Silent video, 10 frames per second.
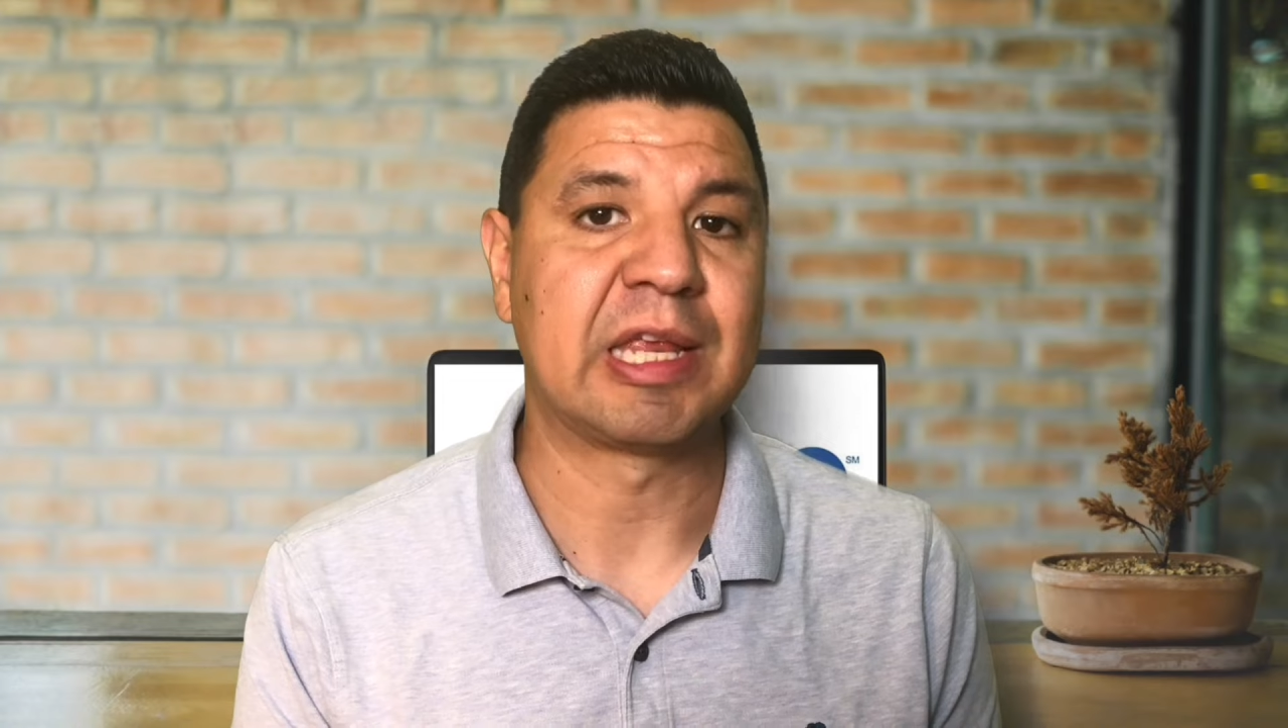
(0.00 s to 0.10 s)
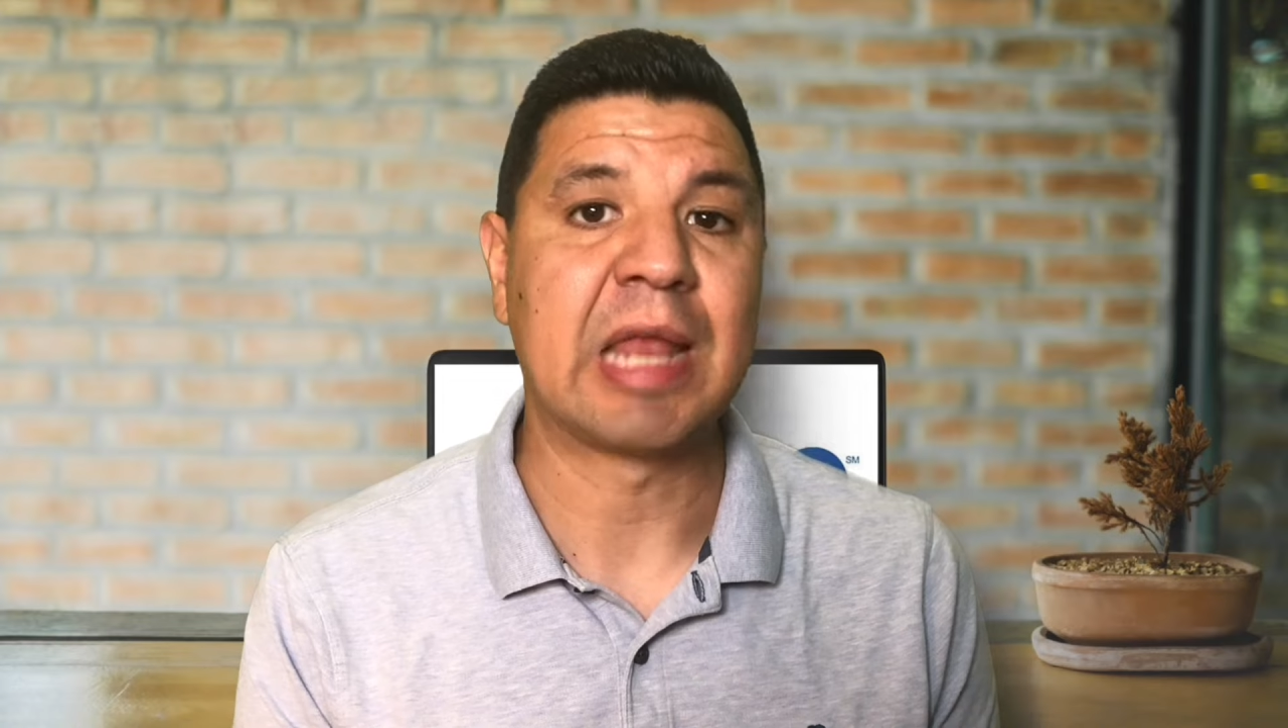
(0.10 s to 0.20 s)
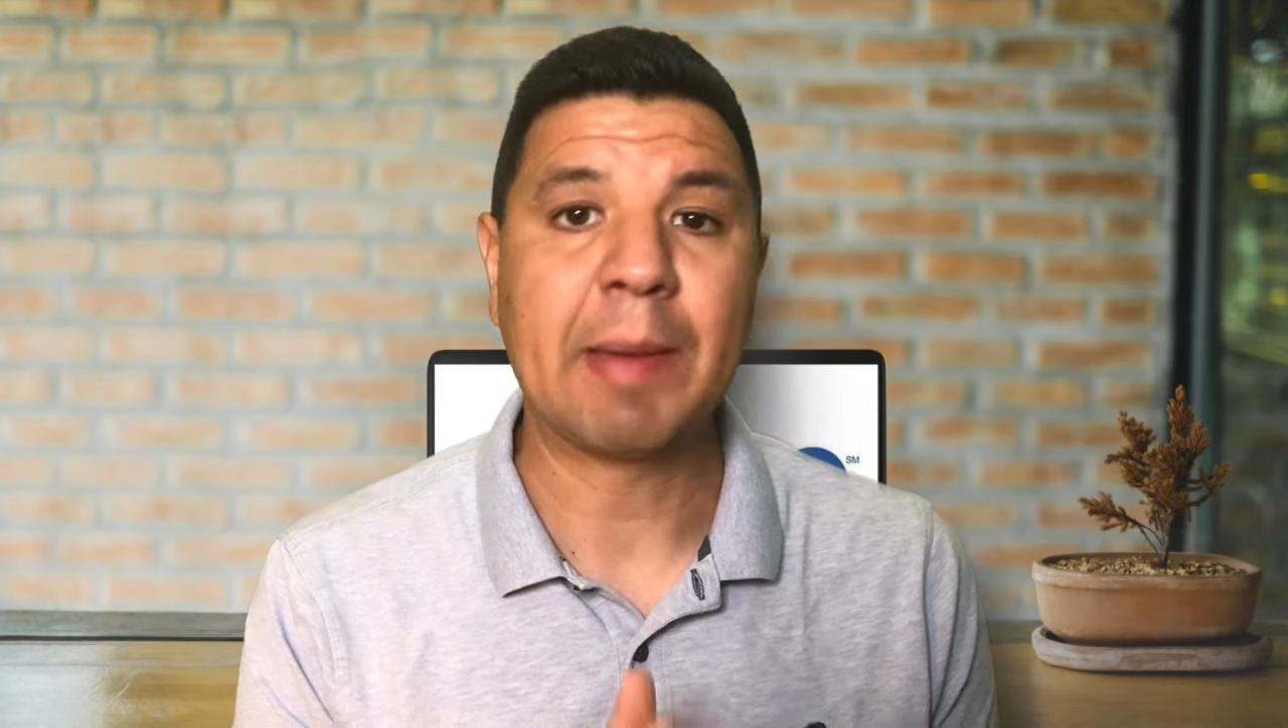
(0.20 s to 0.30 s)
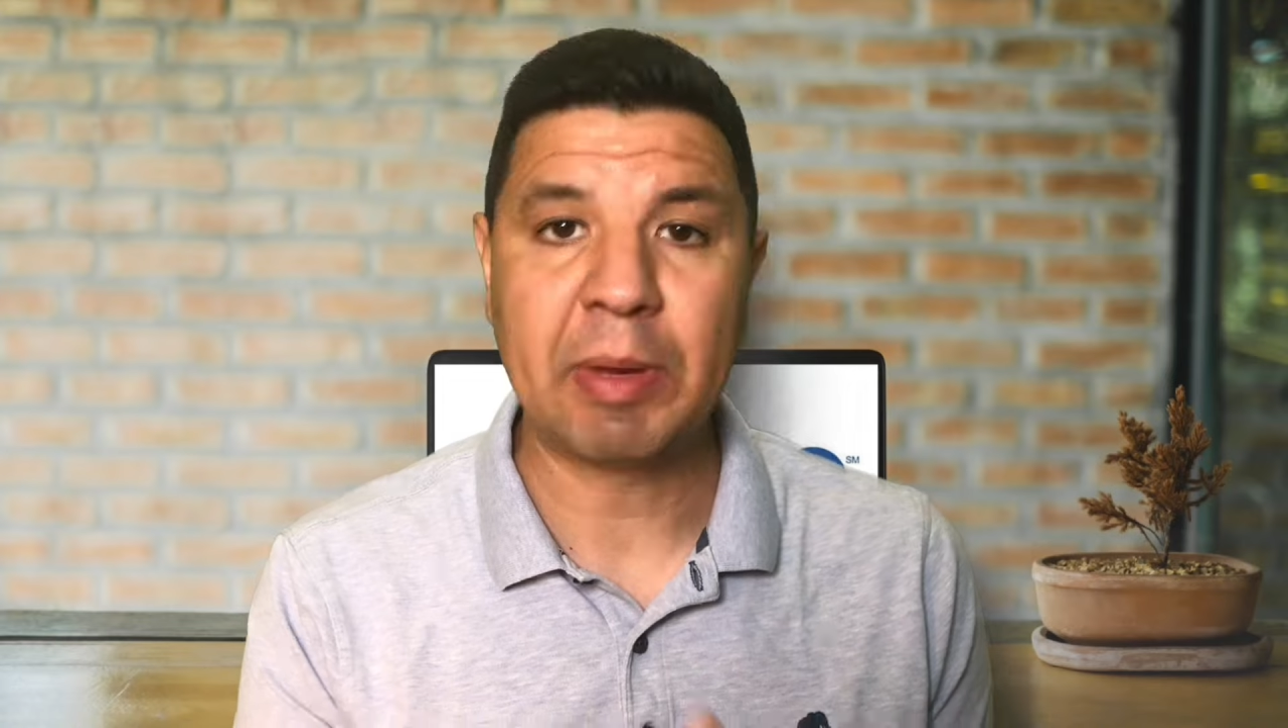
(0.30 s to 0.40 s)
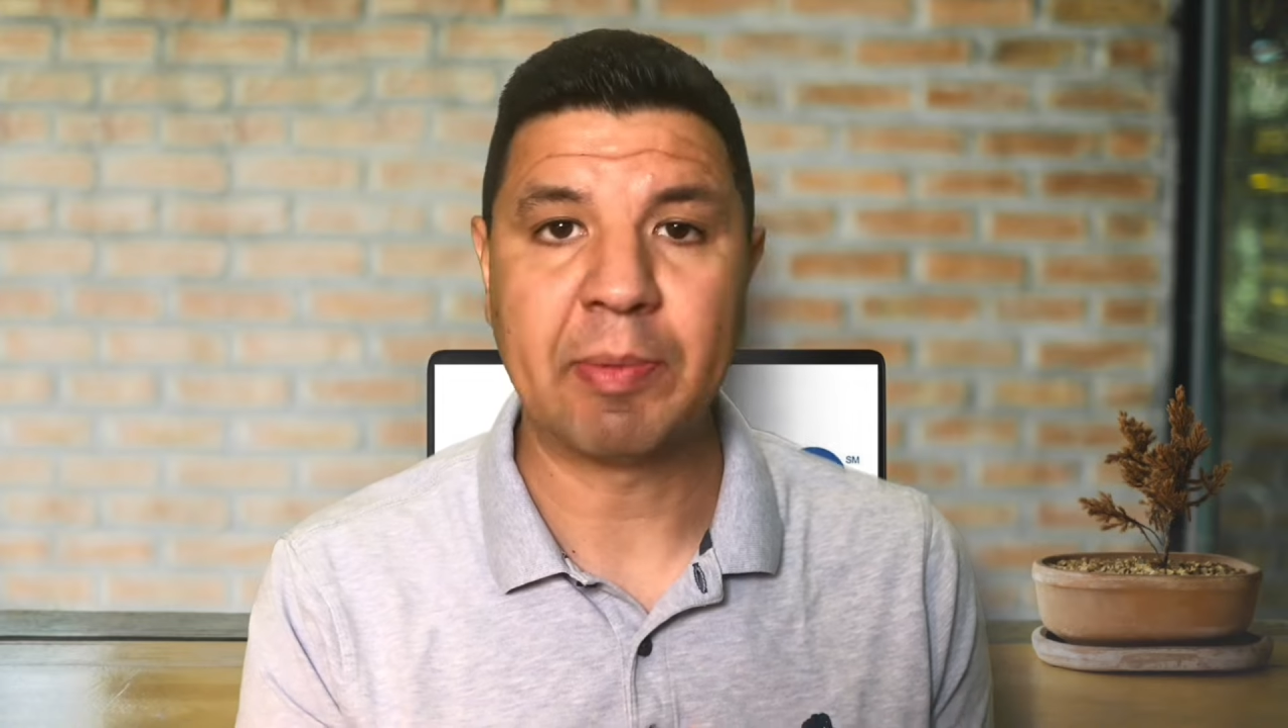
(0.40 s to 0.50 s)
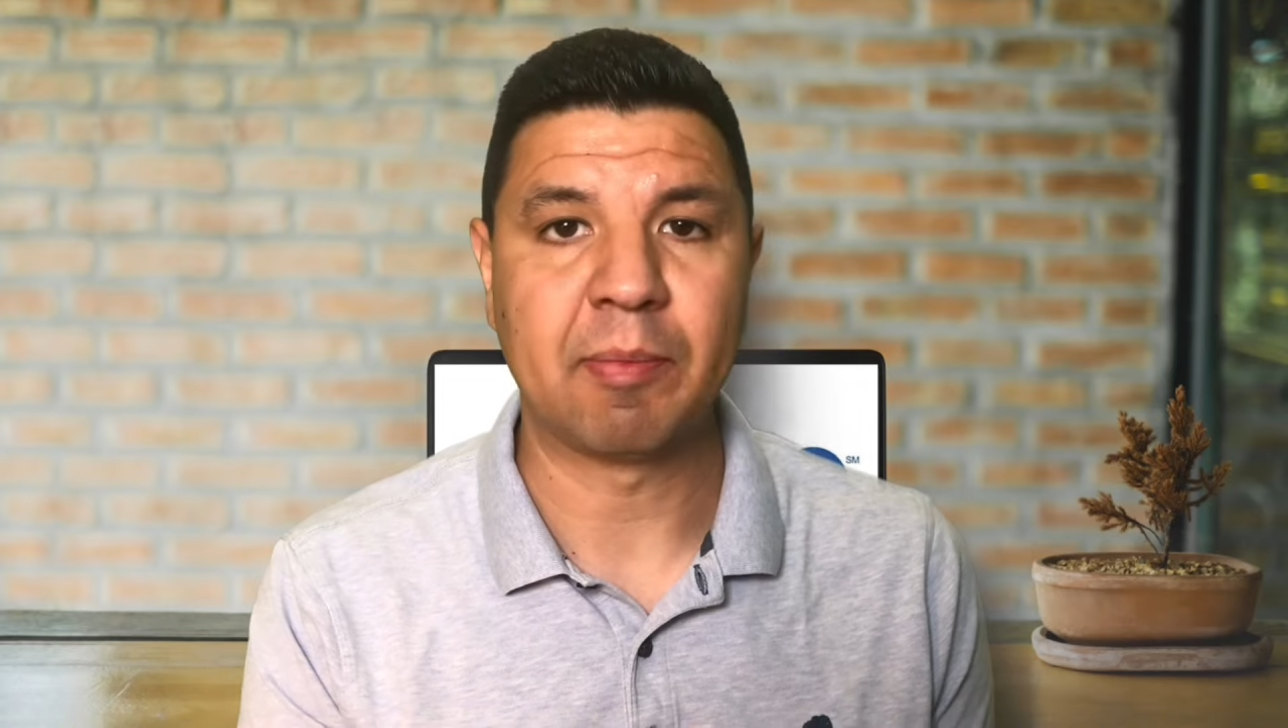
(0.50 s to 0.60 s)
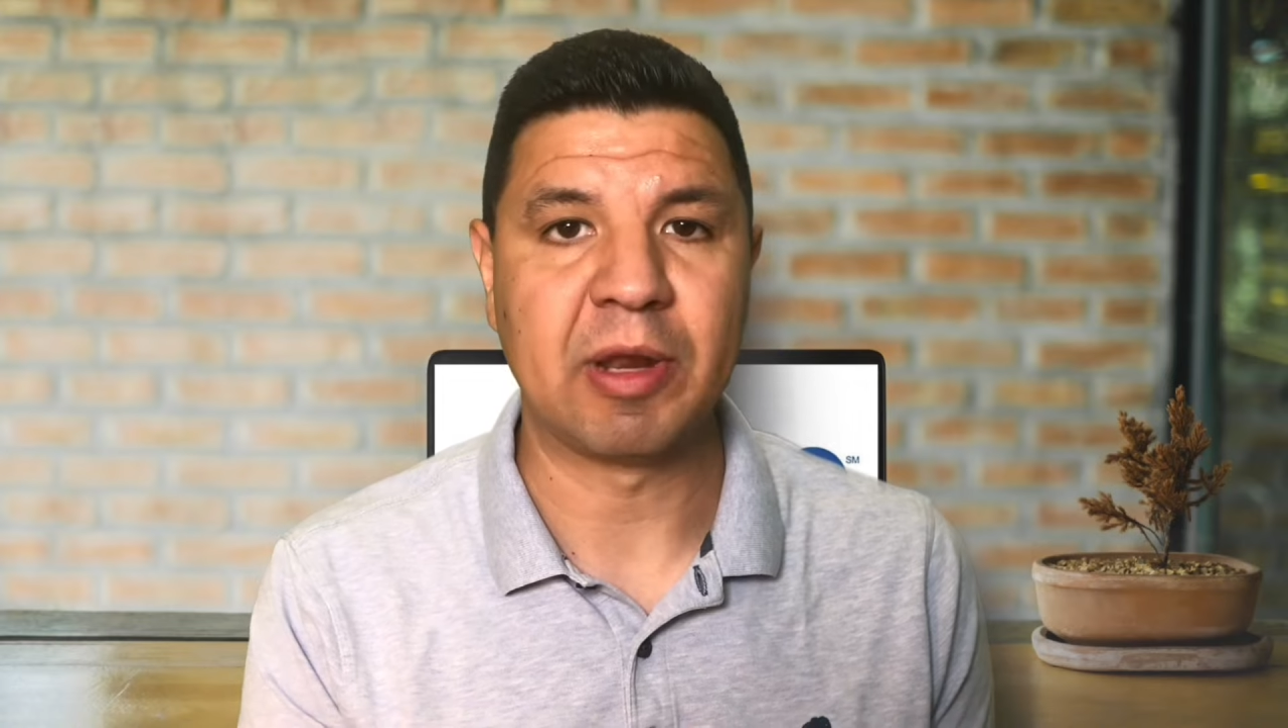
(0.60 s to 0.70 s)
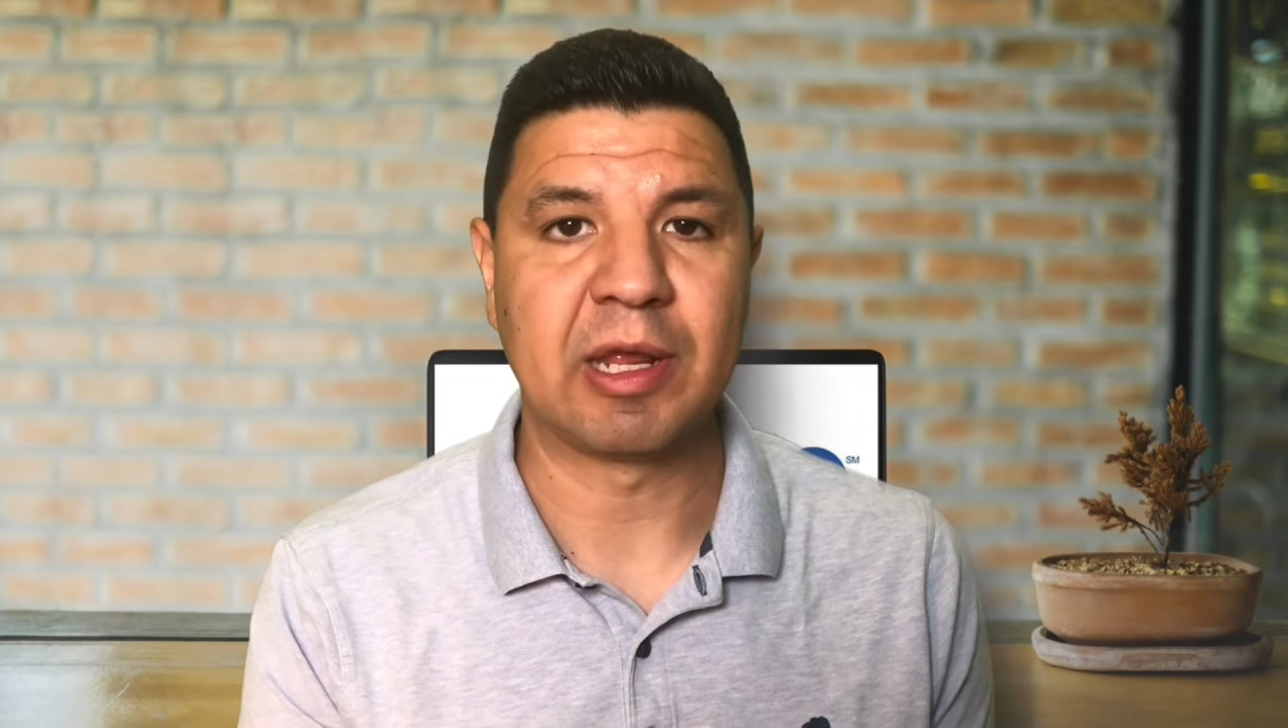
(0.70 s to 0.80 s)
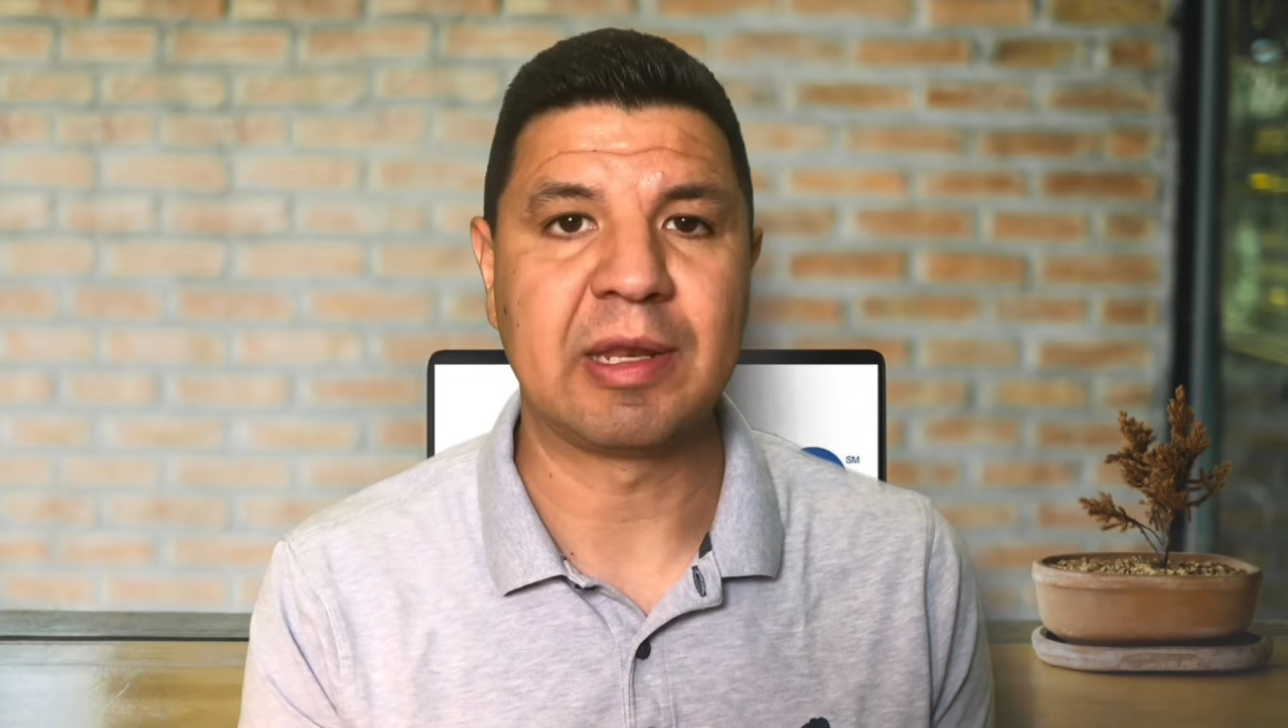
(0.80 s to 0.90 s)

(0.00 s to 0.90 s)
not be permitted